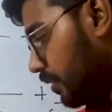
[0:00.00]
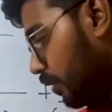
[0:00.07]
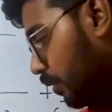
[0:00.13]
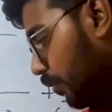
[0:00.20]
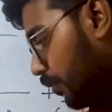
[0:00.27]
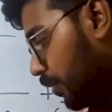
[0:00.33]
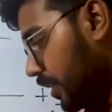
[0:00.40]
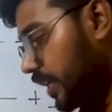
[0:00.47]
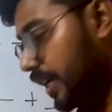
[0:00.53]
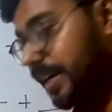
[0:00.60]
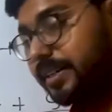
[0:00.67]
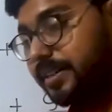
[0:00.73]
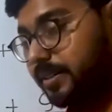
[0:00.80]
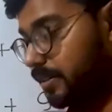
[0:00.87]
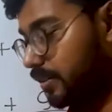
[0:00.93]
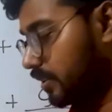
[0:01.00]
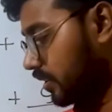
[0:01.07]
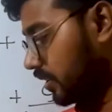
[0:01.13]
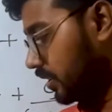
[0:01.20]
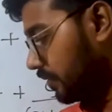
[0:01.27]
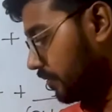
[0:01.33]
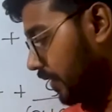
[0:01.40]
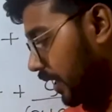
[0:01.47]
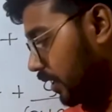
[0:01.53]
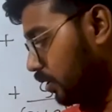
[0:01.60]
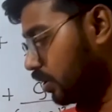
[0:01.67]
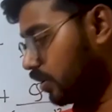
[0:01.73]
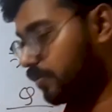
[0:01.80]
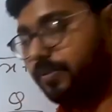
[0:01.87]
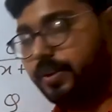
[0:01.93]
we get the
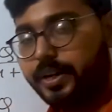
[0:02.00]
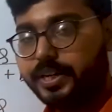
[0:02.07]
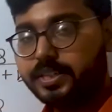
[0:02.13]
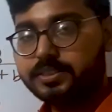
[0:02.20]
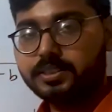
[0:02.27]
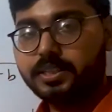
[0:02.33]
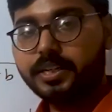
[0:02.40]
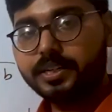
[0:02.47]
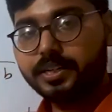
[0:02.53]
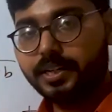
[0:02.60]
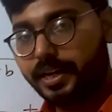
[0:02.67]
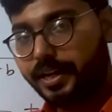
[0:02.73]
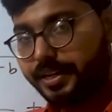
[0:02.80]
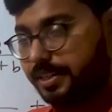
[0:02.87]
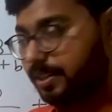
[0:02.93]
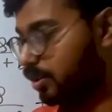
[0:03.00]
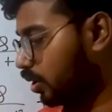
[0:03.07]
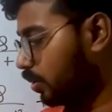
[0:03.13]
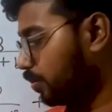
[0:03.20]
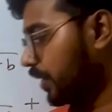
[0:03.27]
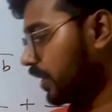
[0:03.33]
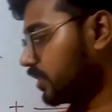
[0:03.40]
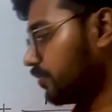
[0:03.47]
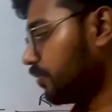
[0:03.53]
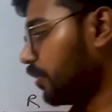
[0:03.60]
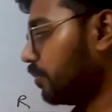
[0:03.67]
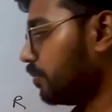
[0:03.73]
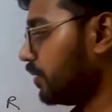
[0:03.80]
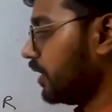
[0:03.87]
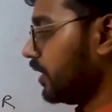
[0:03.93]
value of x in any complex
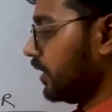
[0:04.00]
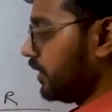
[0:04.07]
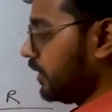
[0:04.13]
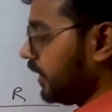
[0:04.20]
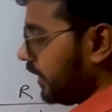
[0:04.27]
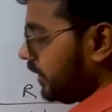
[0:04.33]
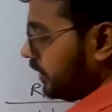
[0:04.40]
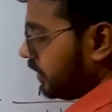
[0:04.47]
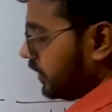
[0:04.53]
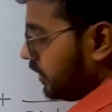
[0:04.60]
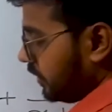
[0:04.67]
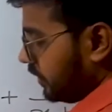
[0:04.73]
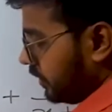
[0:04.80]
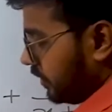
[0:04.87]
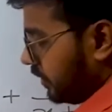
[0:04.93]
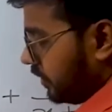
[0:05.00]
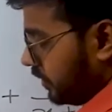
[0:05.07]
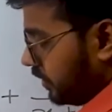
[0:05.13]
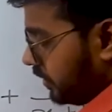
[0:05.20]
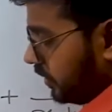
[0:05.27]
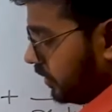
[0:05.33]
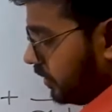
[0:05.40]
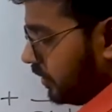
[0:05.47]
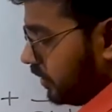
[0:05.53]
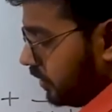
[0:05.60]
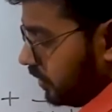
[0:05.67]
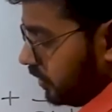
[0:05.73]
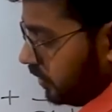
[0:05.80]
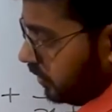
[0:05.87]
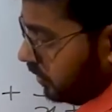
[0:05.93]
form, then
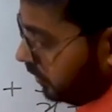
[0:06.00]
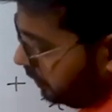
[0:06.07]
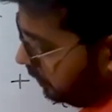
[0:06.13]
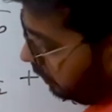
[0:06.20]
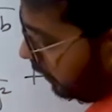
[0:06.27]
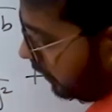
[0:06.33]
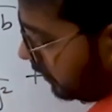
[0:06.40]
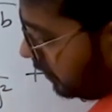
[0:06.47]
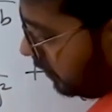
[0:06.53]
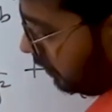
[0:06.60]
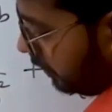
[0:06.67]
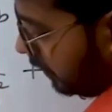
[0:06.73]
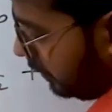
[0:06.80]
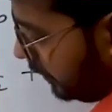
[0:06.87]
the first term will be